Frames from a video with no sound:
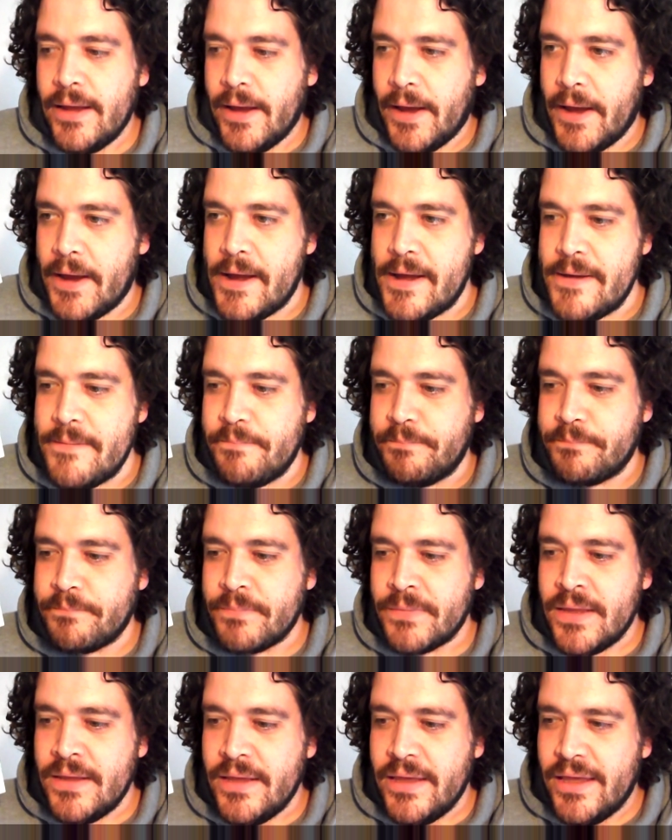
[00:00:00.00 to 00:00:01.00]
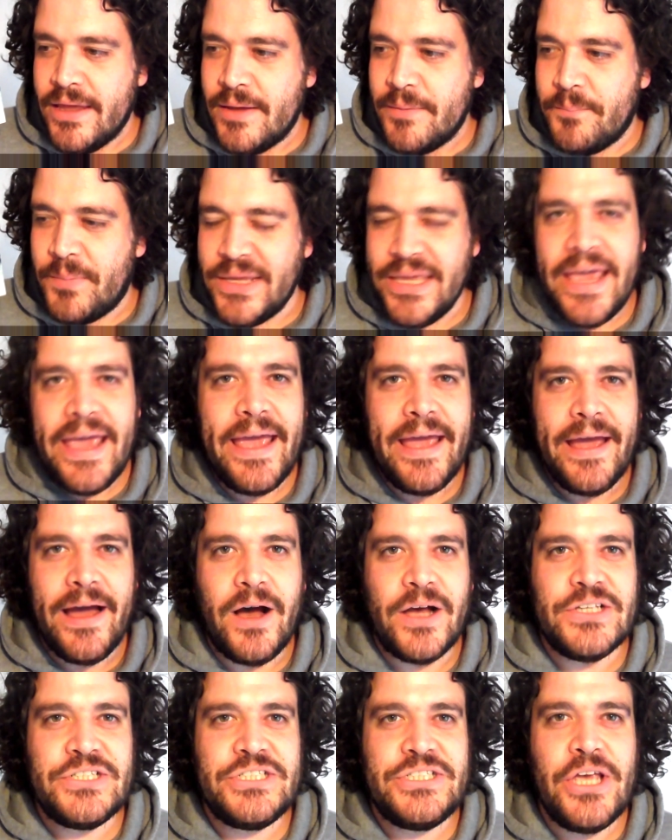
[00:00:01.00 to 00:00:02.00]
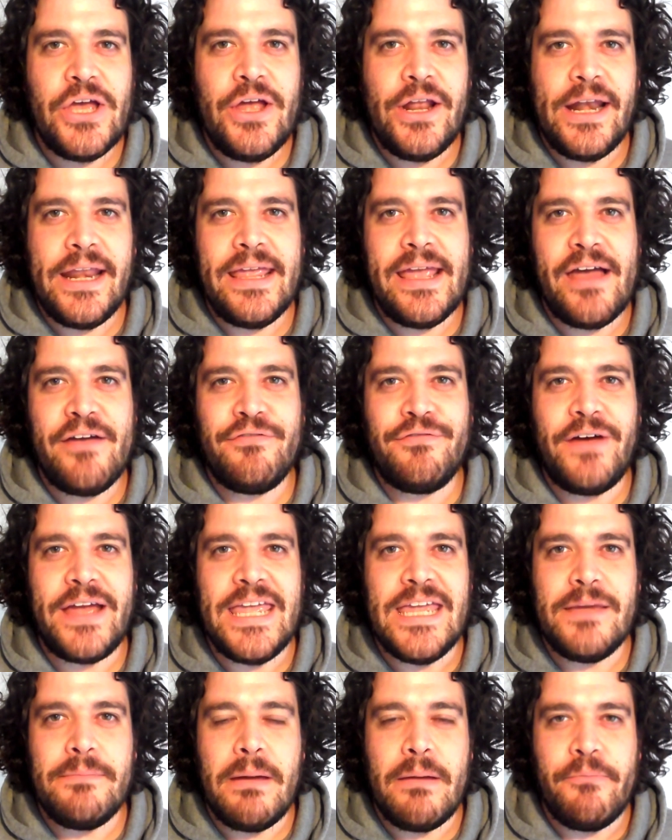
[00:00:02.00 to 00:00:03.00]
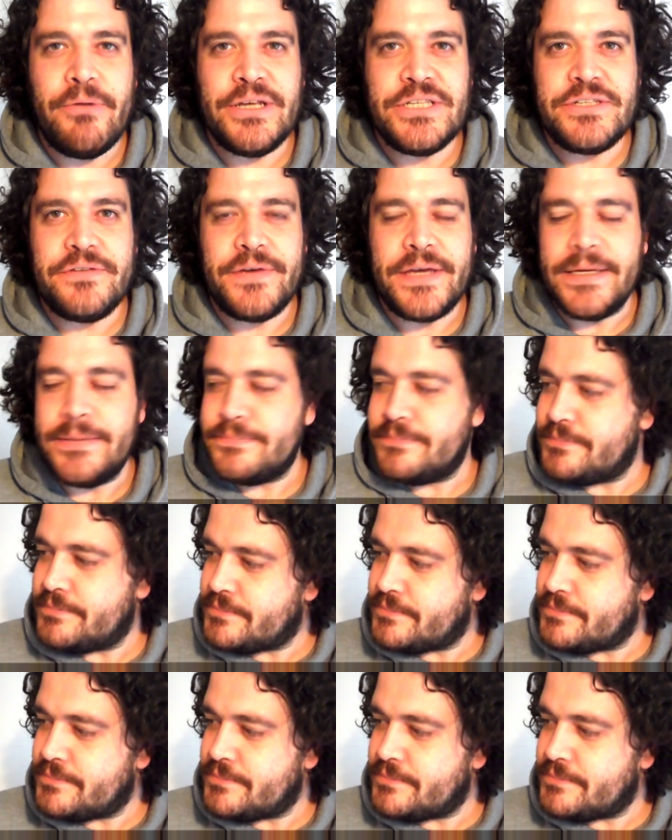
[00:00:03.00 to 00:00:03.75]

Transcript: Um, but yeah, I certainly have vague memories of it.